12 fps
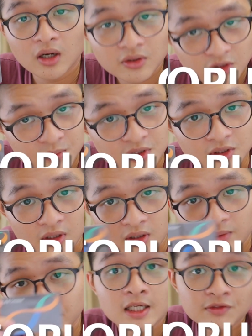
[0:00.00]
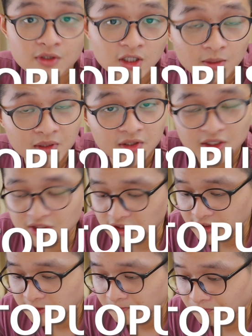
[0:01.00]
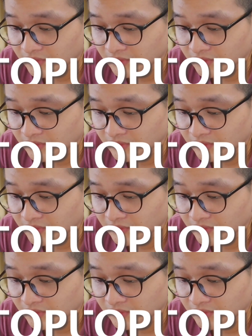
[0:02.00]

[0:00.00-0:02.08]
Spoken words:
Octopus Card. If you're coming this year,